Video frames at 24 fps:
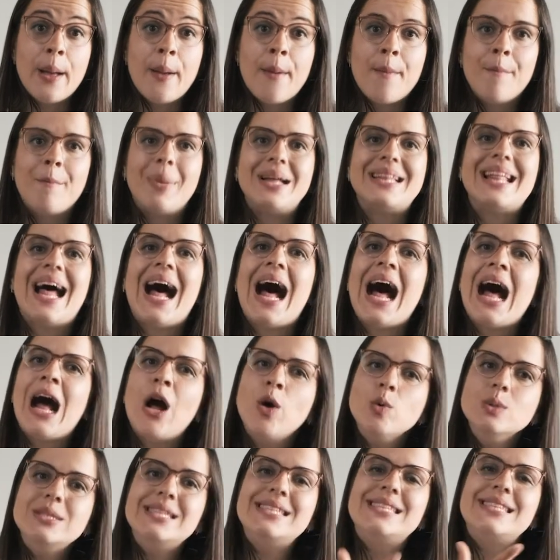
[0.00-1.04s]
but
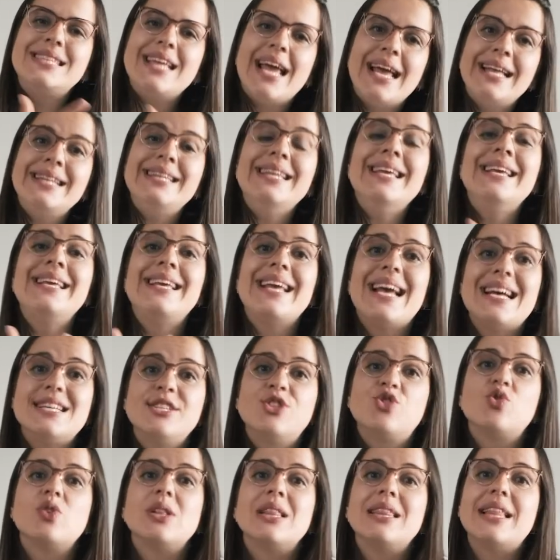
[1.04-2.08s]
outstanding
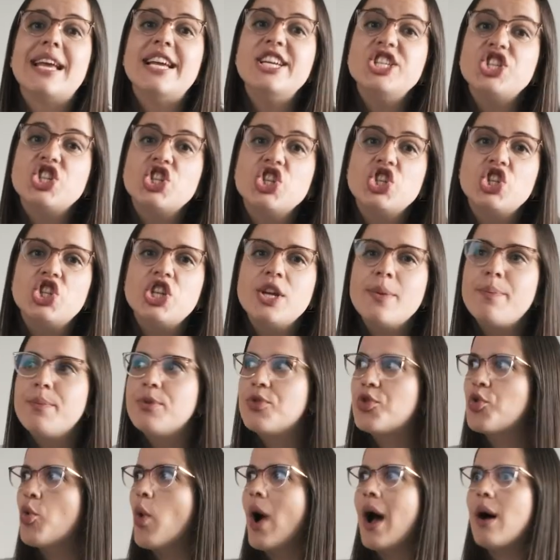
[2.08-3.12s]
guest relationship
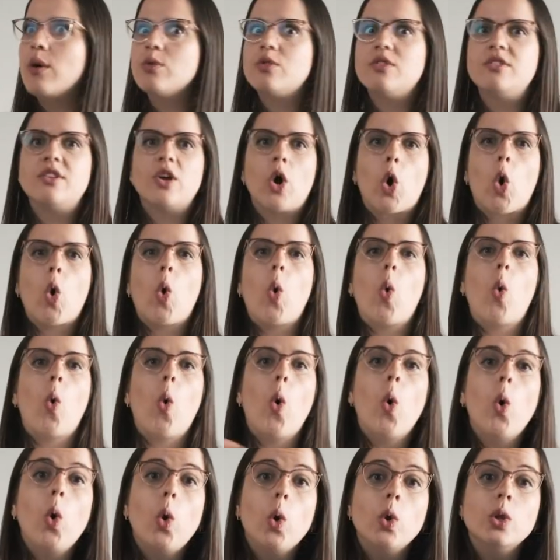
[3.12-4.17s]
throughout the
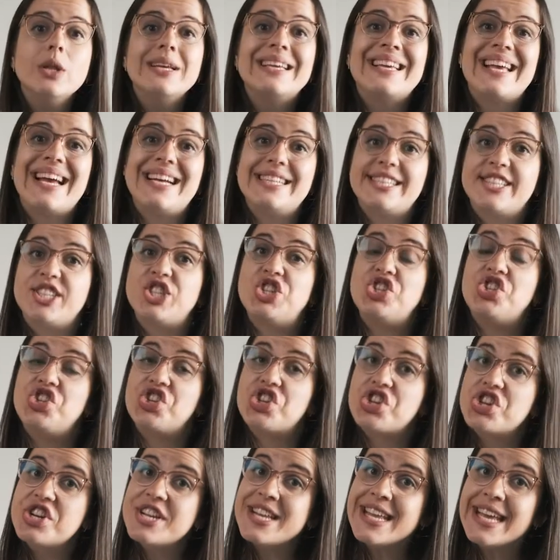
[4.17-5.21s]
whole guest
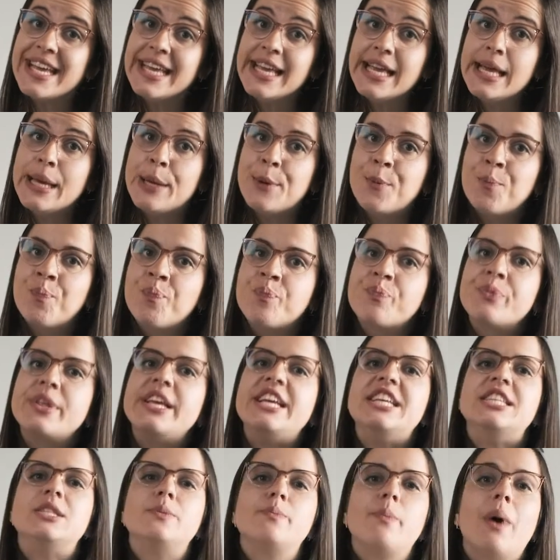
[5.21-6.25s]
journey
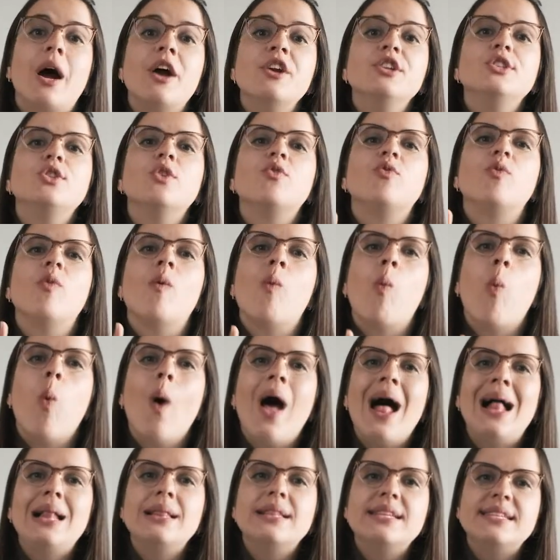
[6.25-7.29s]
is part of a
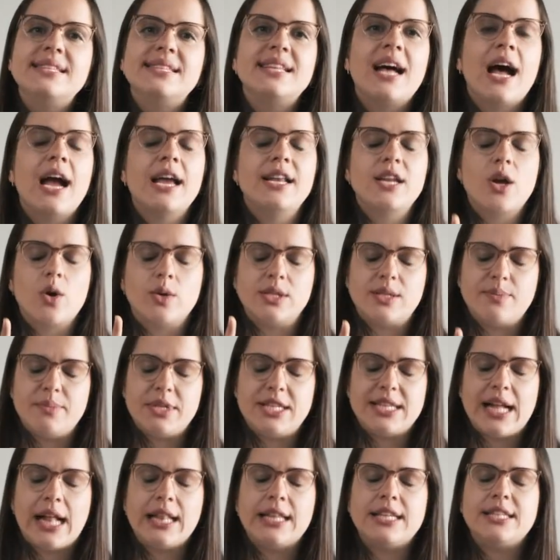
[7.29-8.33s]
well-designed
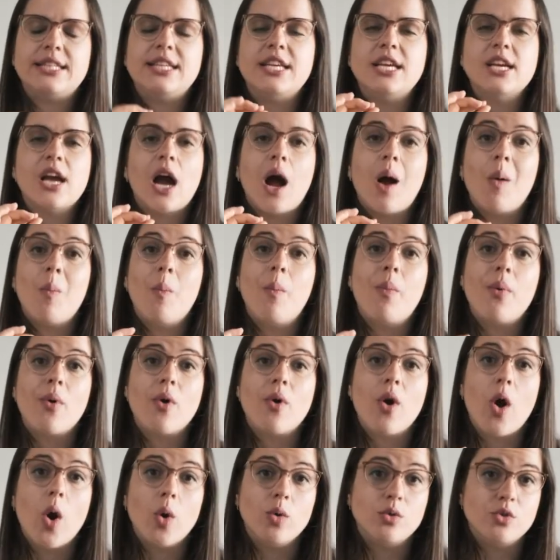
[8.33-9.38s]
hospitality
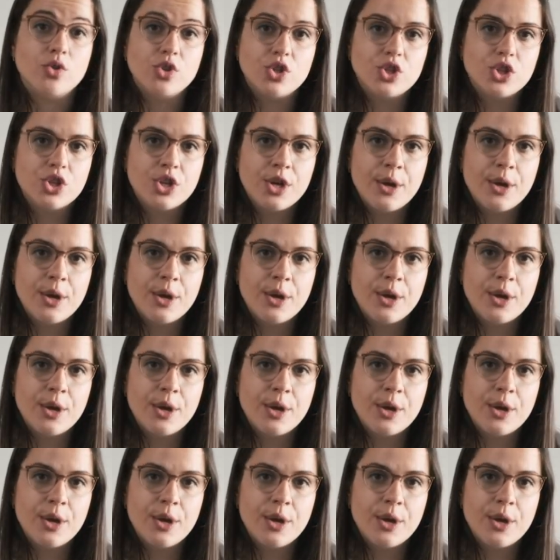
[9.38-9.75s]
approach.